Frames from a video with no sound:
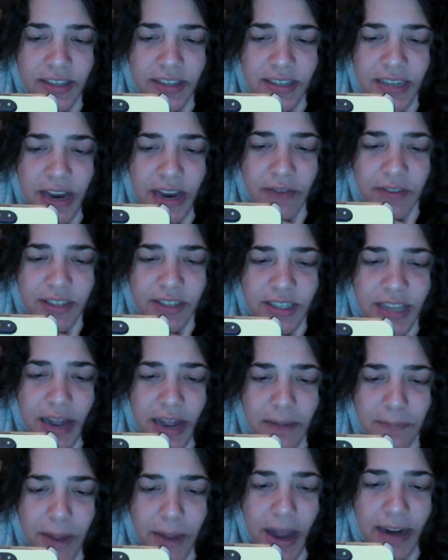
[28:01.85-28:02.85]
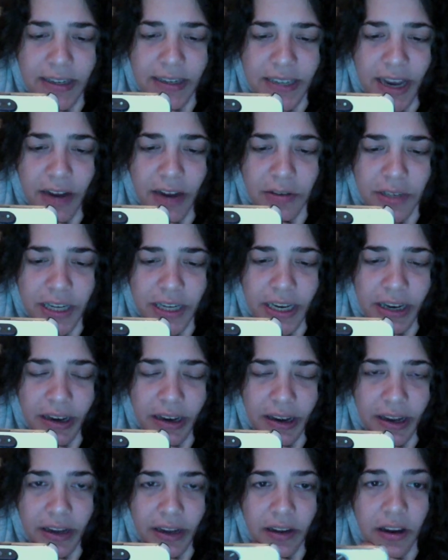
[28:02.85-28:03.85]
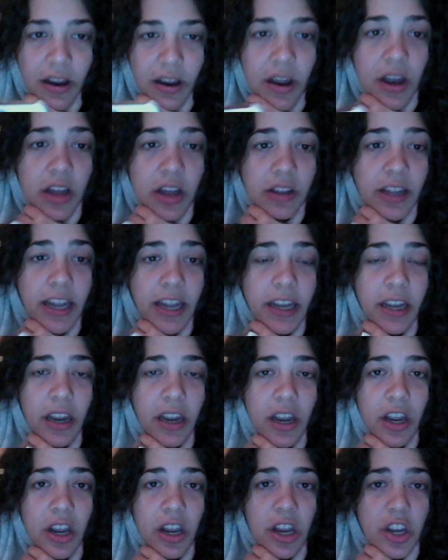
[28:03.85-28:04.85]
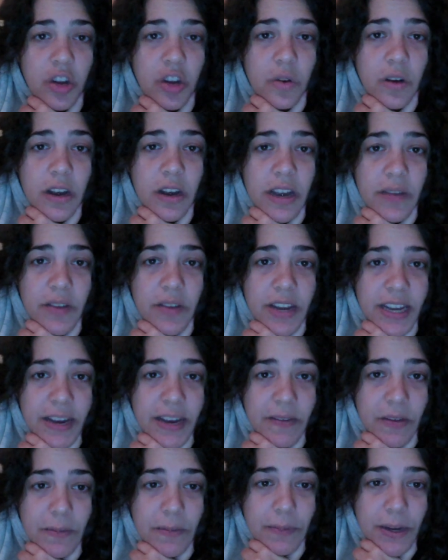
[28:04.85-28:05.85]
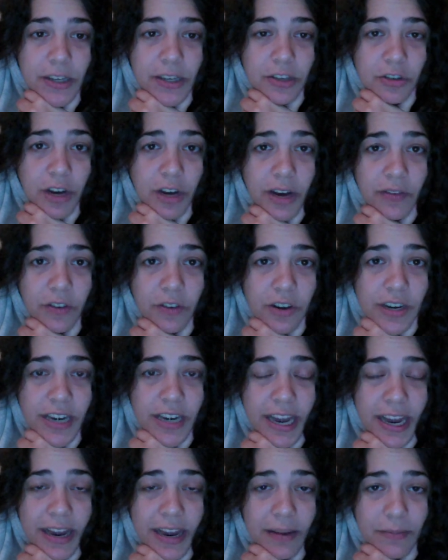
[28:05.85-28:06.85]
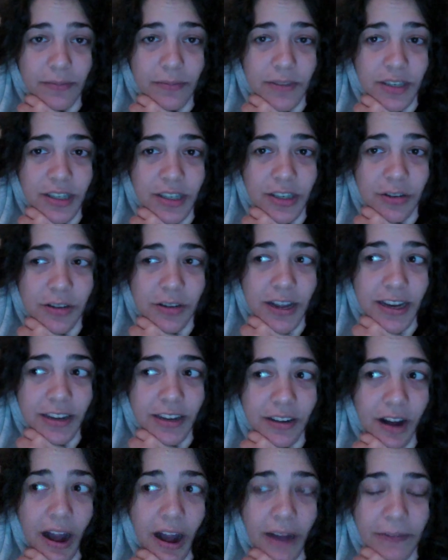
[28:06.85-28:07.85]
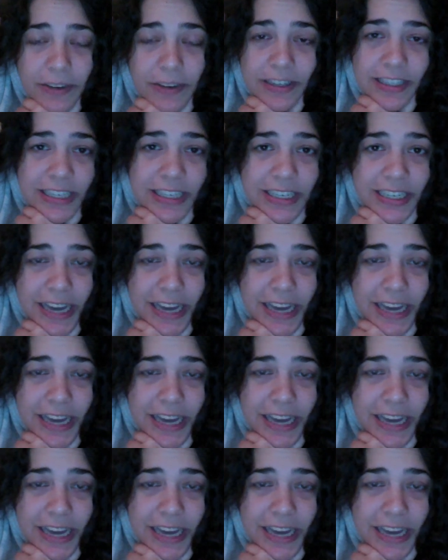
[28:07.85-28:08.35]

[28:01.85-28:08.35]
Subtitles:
as Davis sat back down giggling. Like, you didn't even give the bus driver a name. So, like, obviously